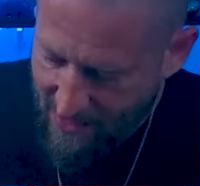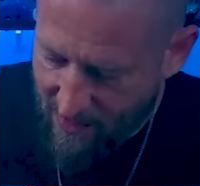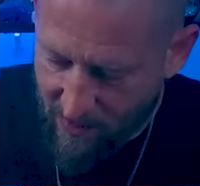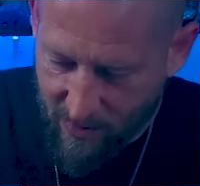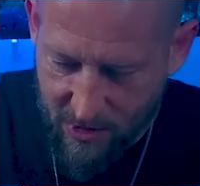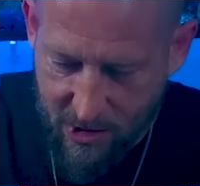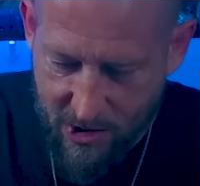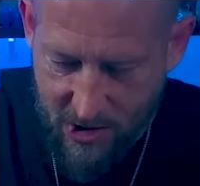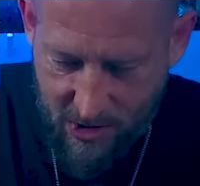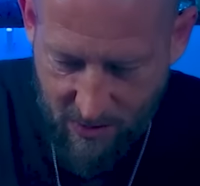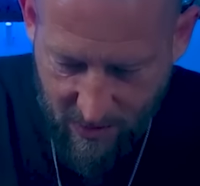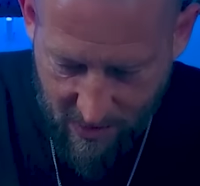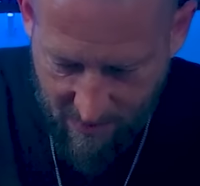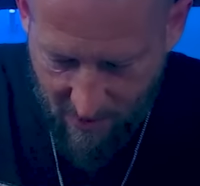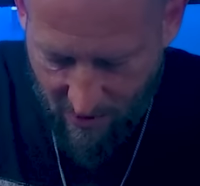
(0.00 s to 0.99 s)
We're
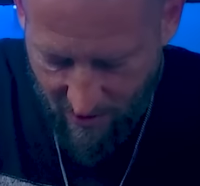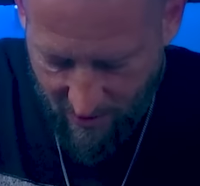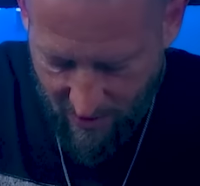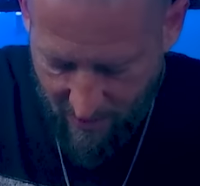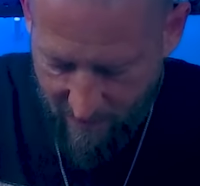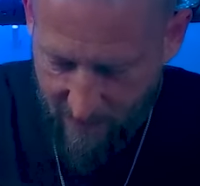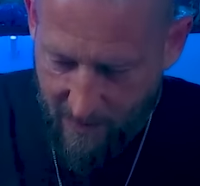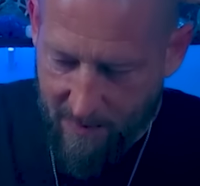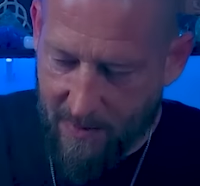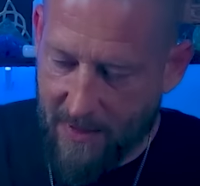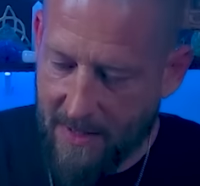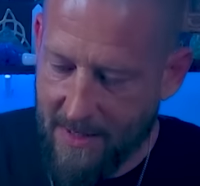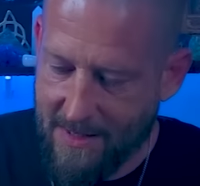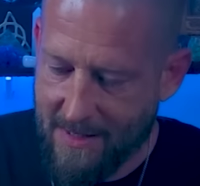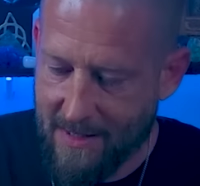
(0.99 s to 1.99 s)
shooting them all over the
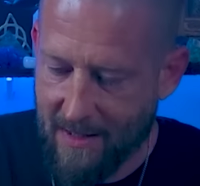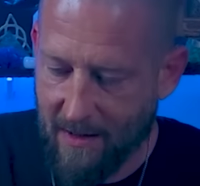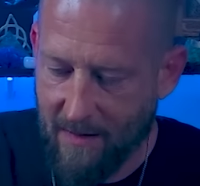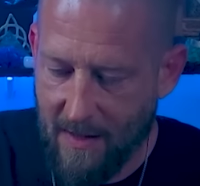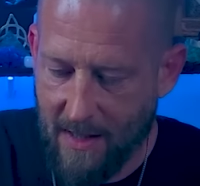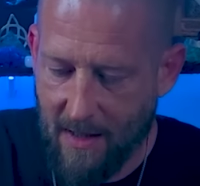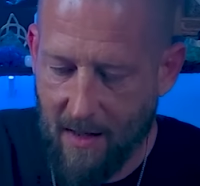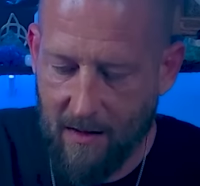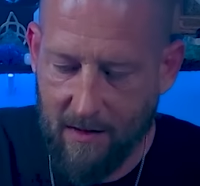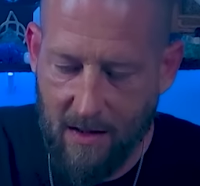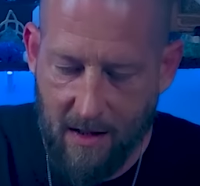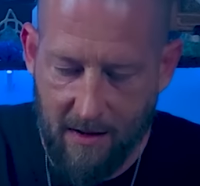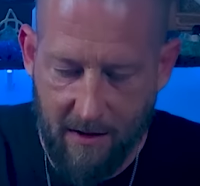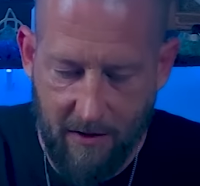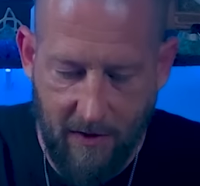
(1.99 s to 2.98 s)
place here. They got a
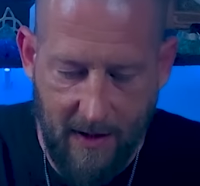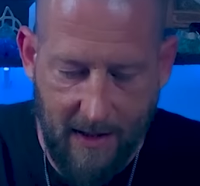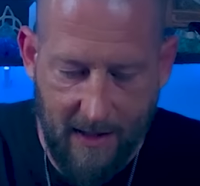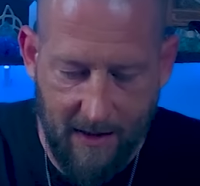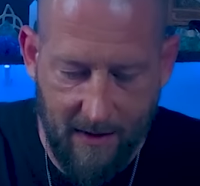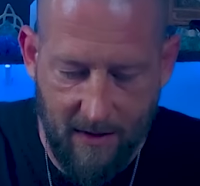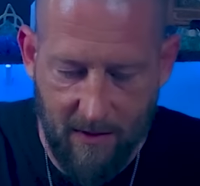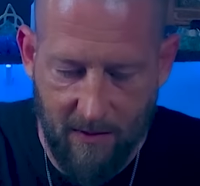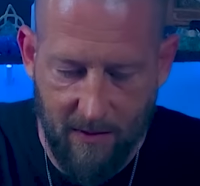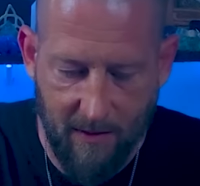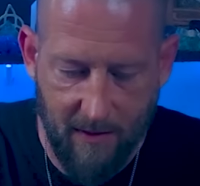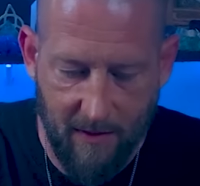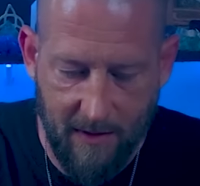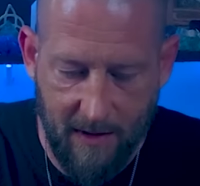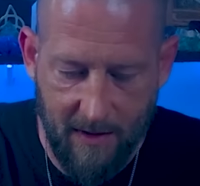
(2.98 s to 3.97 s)
lot of thinking going
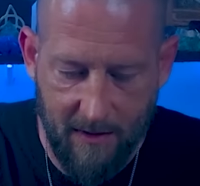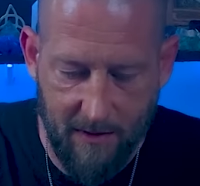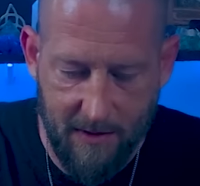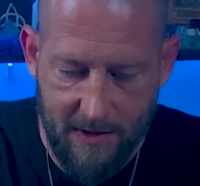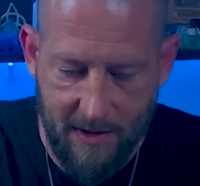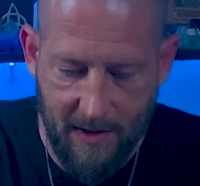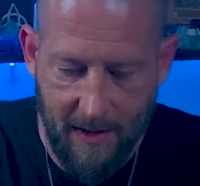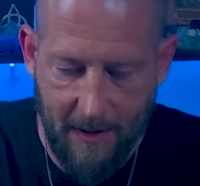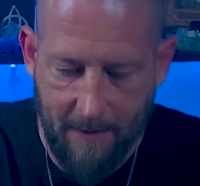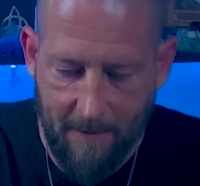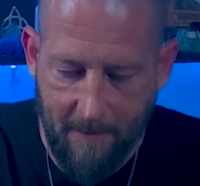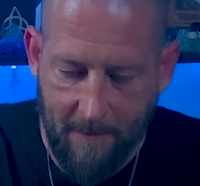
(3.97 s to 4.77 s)
on, it looks like.